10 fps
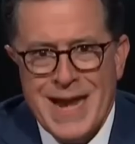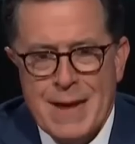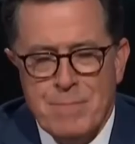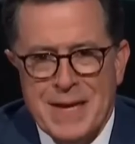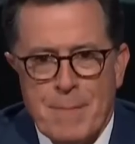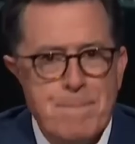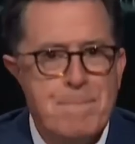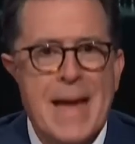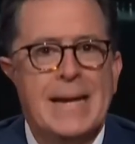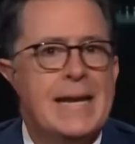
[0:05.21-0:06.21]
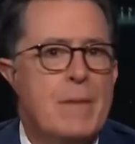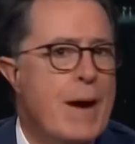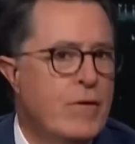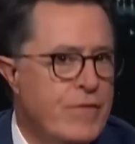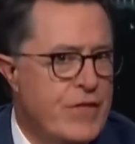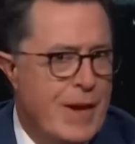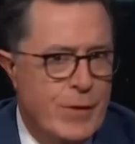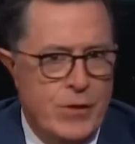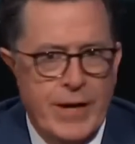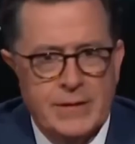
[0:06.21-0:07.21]
One name being bandied about for the
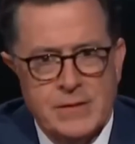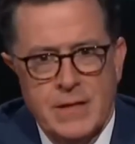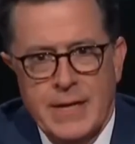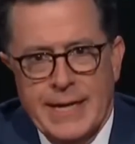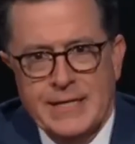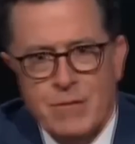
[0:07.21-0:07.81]
Democrats